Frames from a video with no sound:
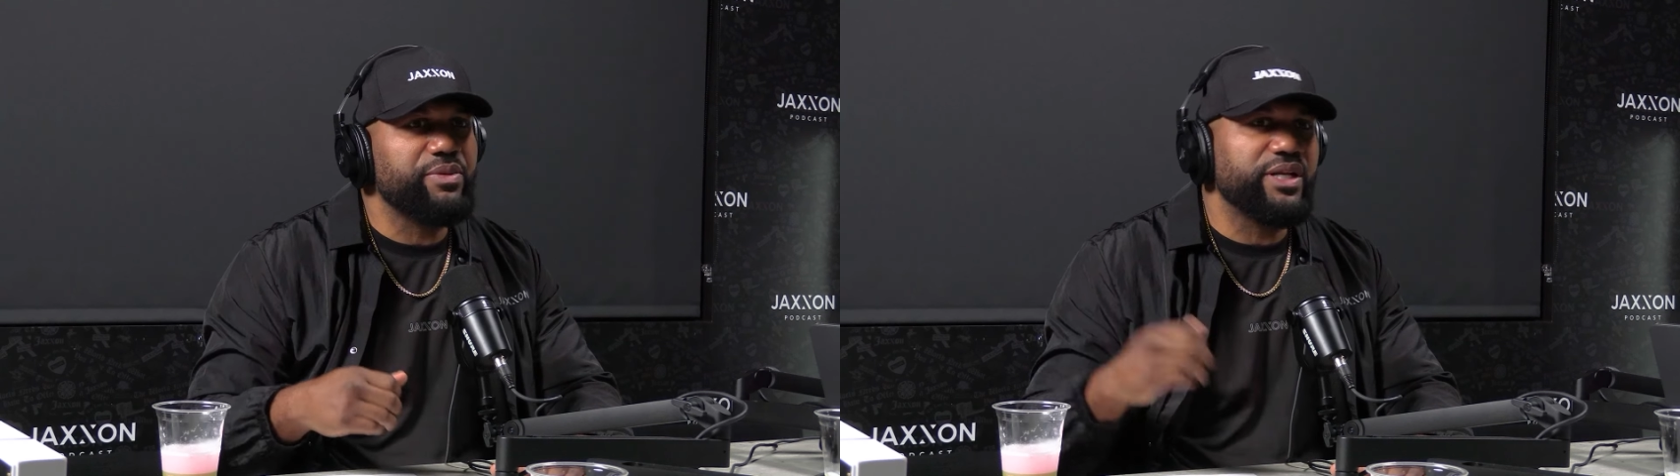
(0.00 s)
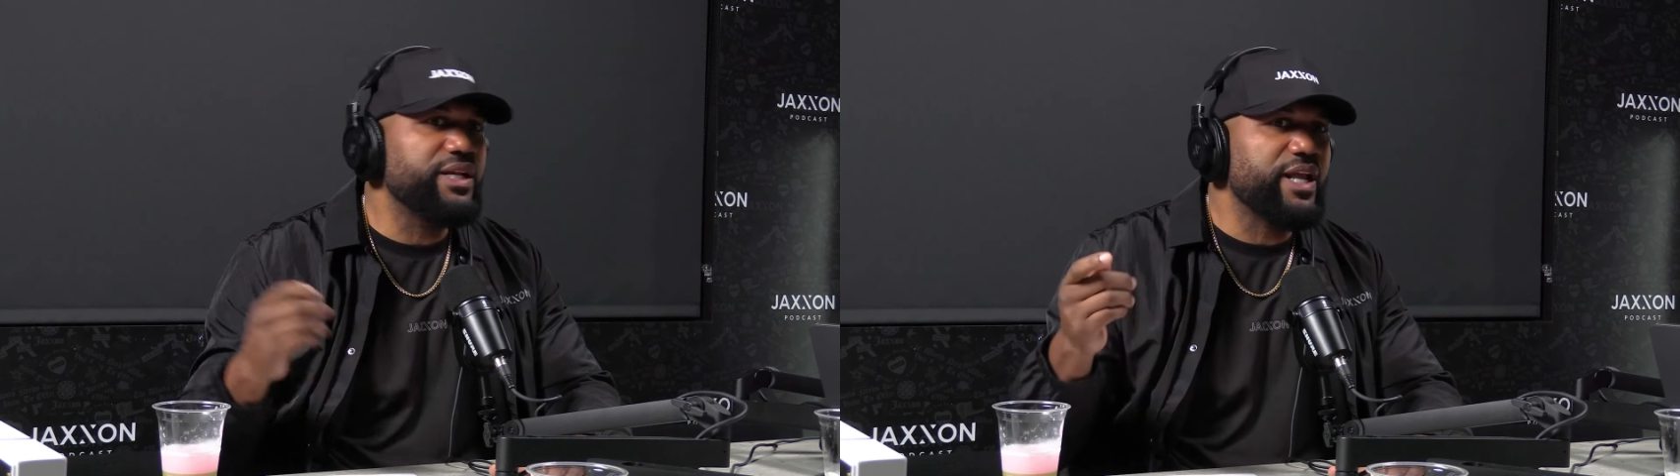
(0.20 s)

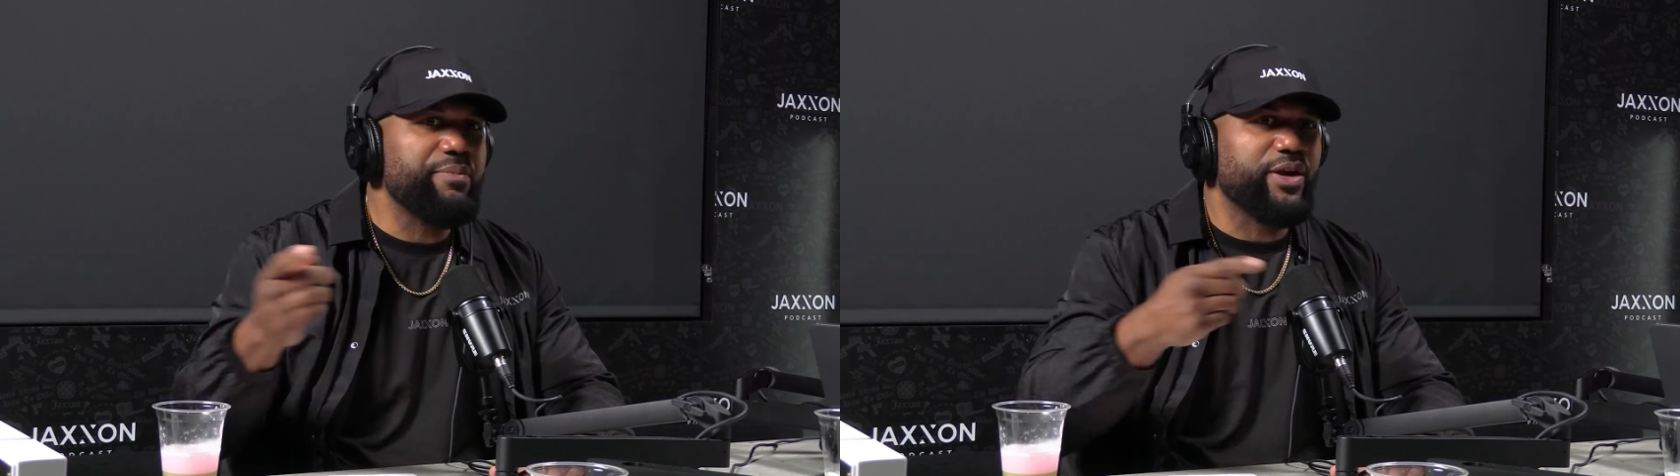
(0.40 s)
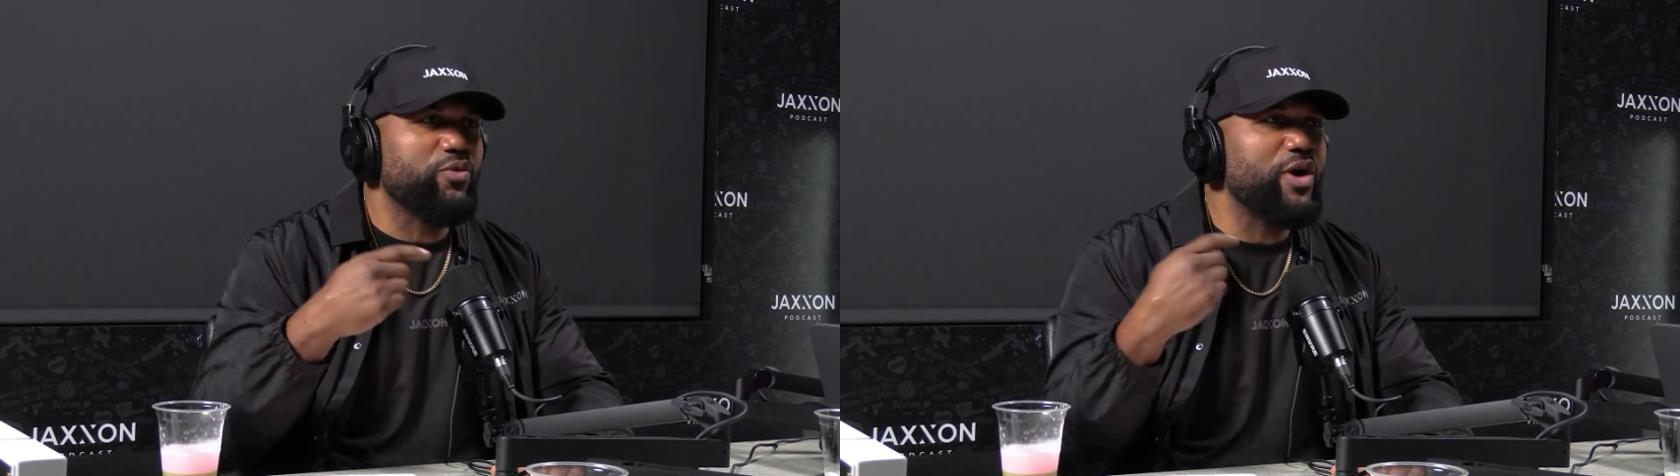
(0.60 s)
but then they
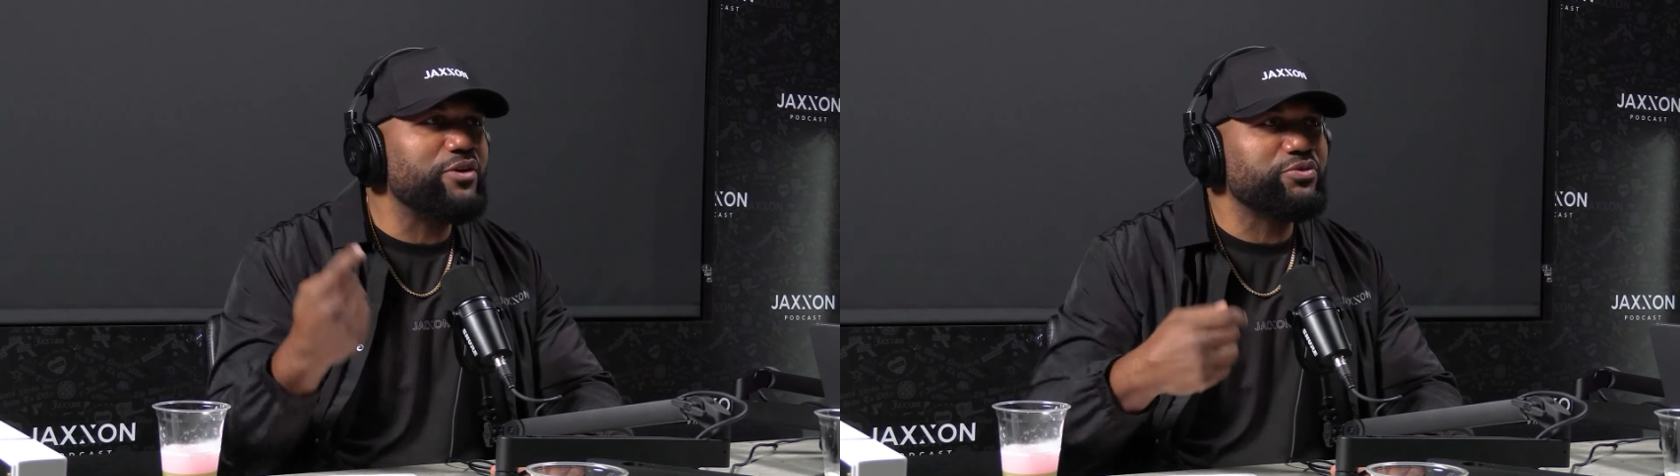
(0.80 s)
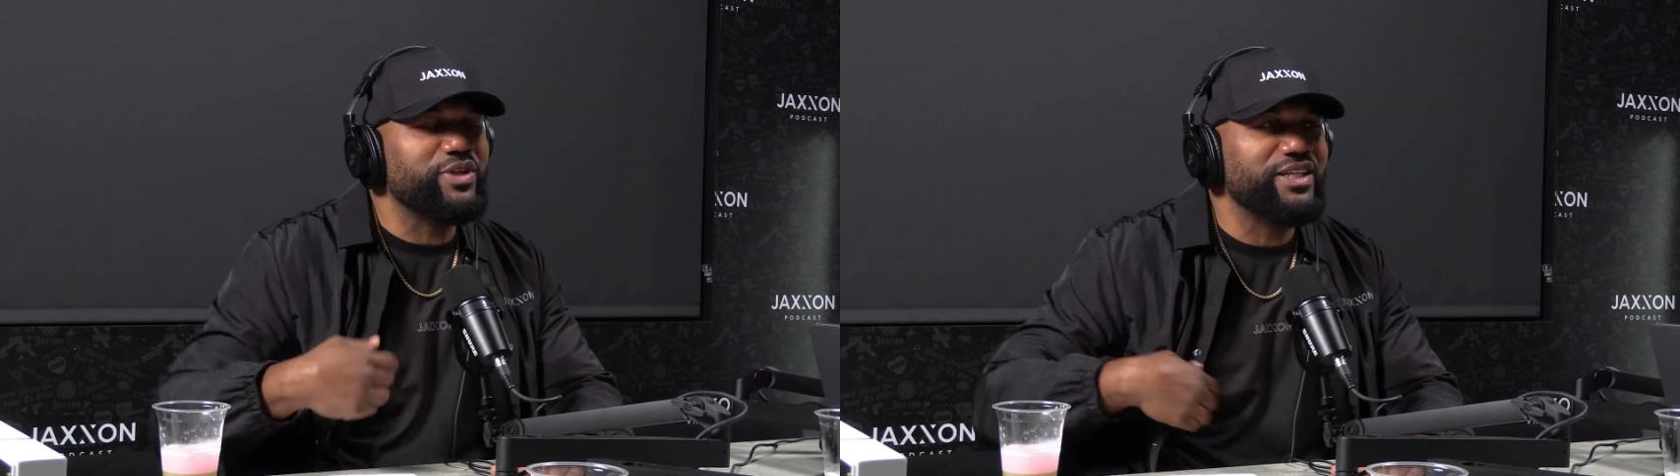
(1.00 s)
make
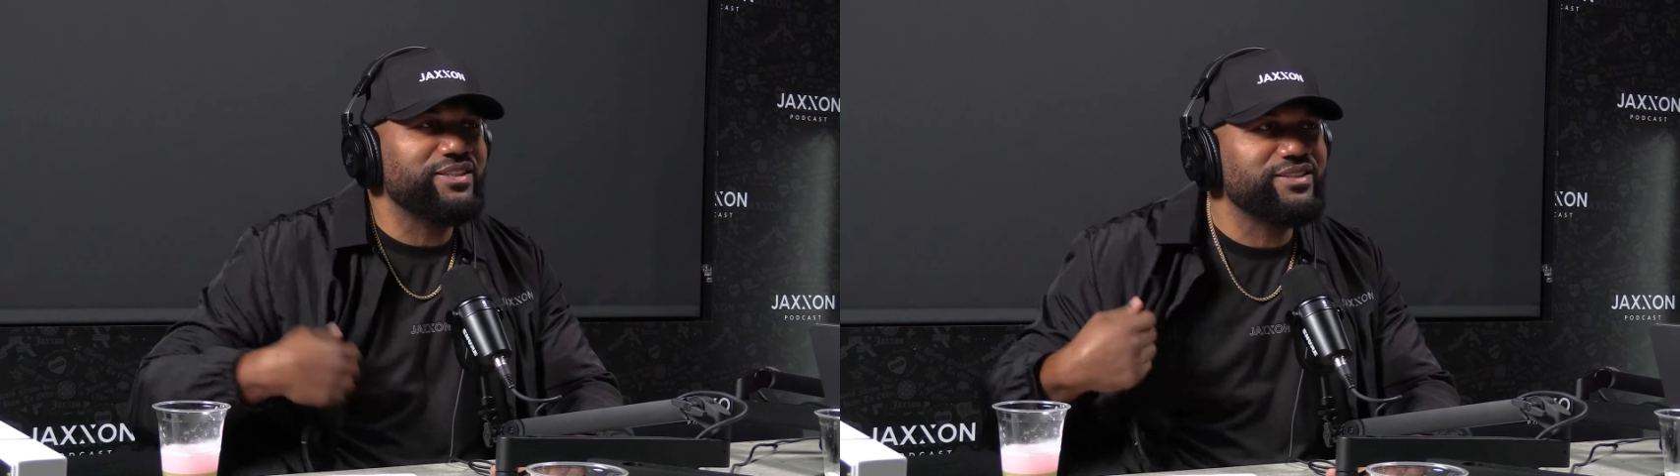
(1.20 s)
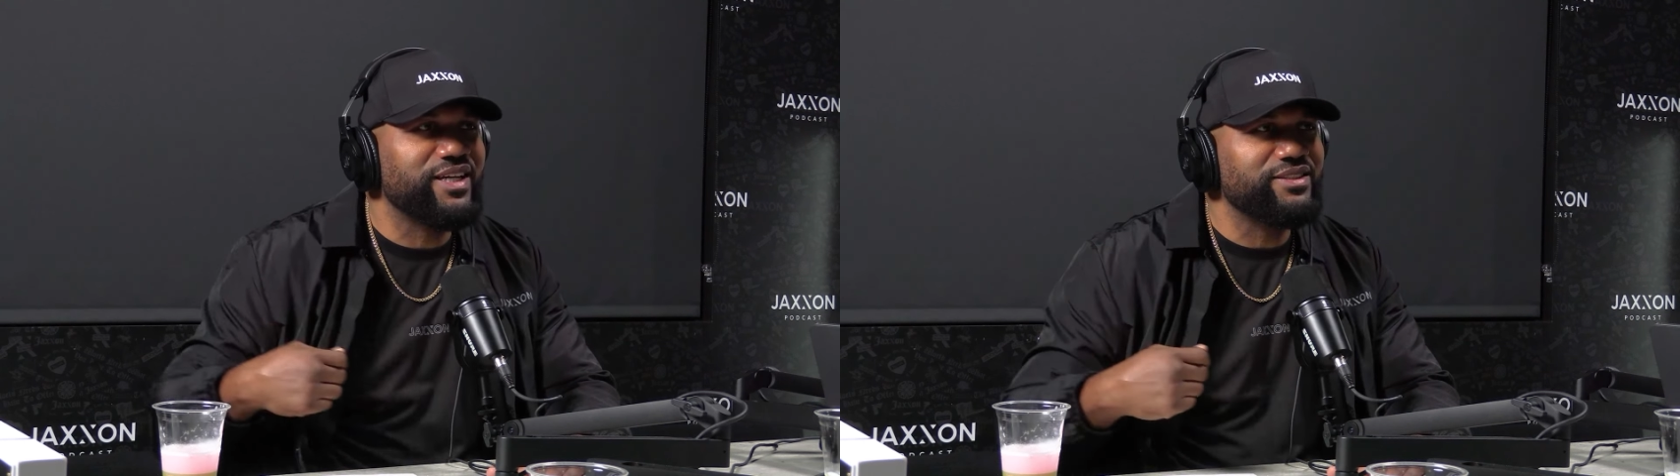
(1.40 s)
rounds where they
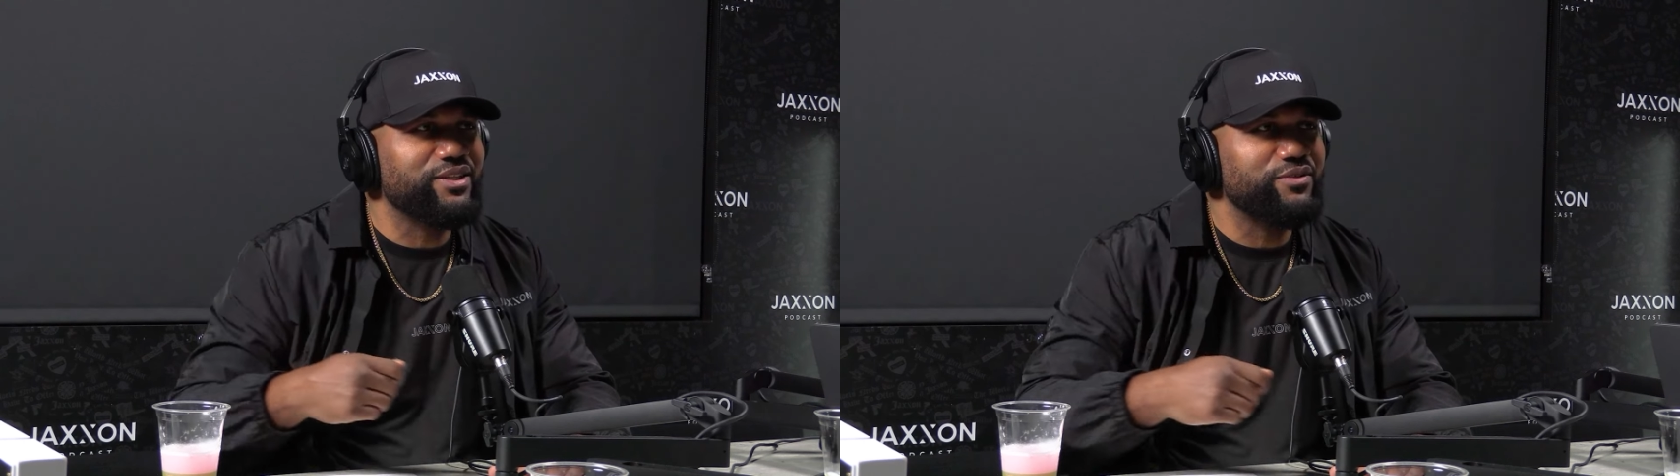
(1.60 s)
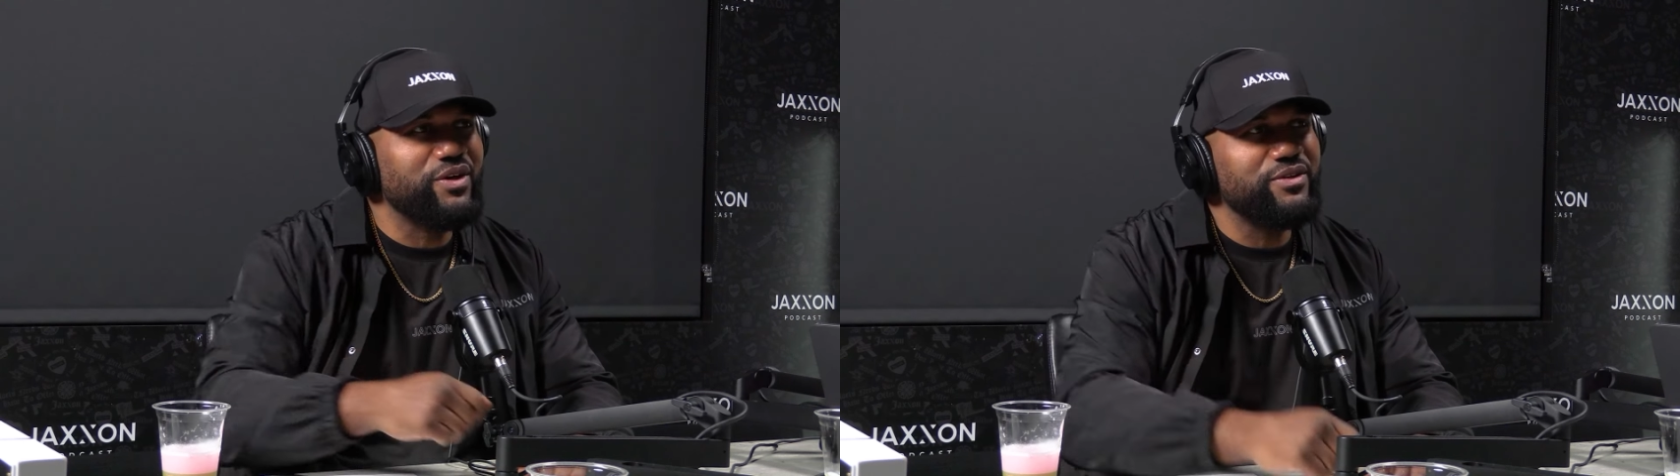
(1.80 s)
take
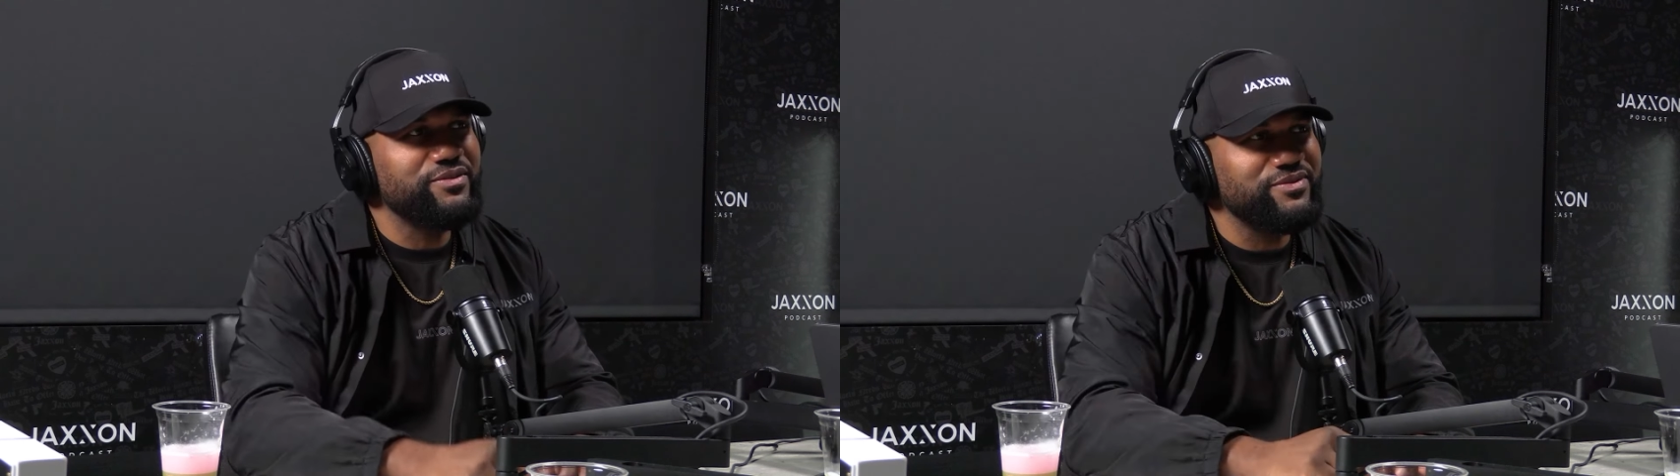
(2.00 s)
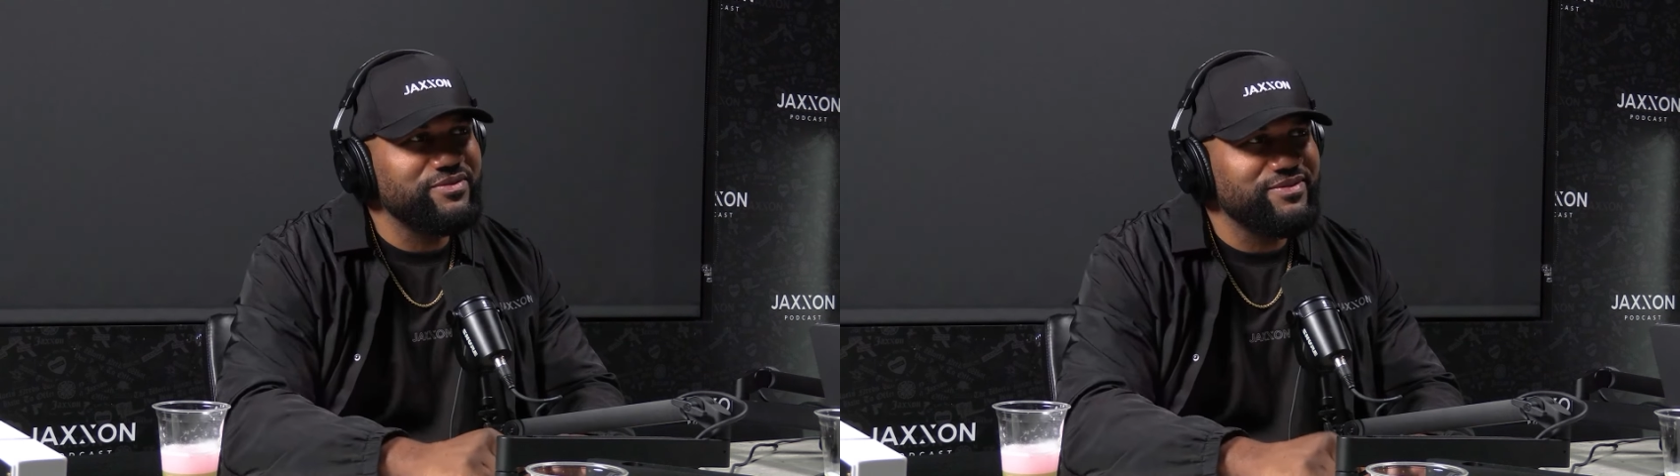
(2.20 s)
stuff off.
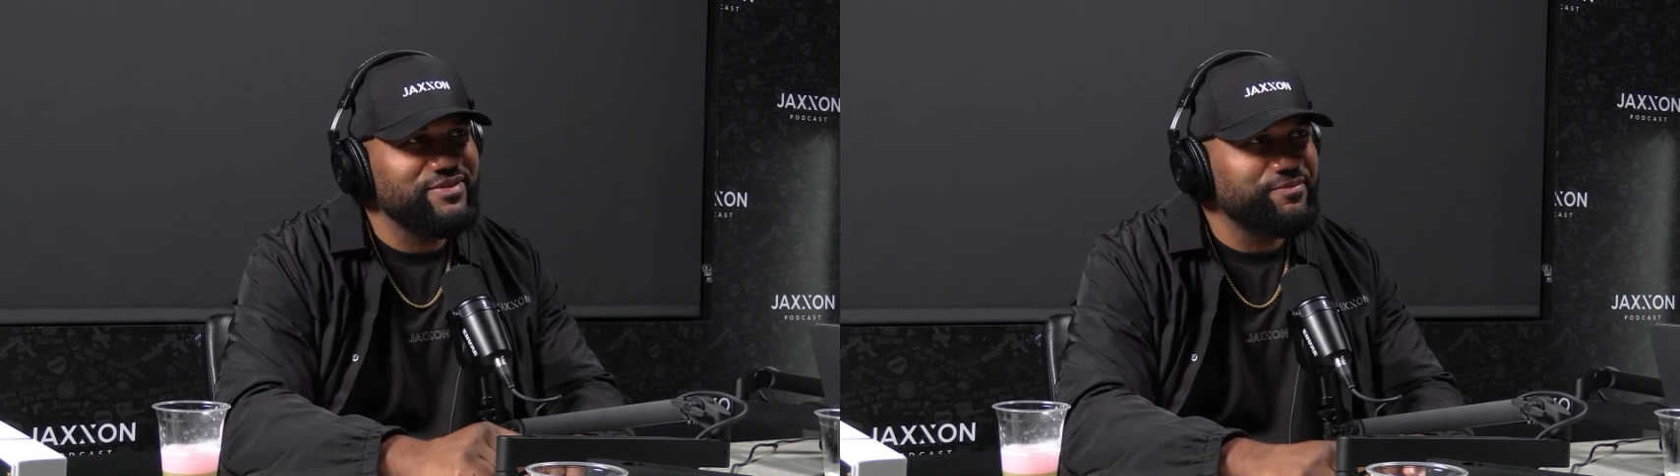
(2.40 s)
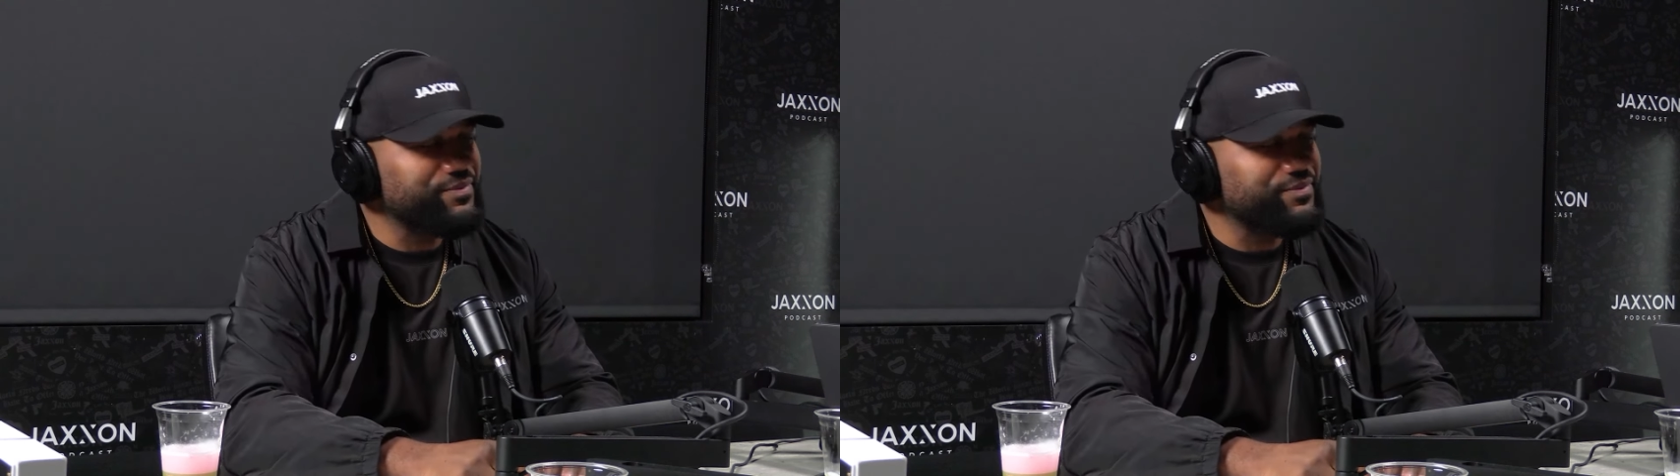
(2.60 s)
I think we should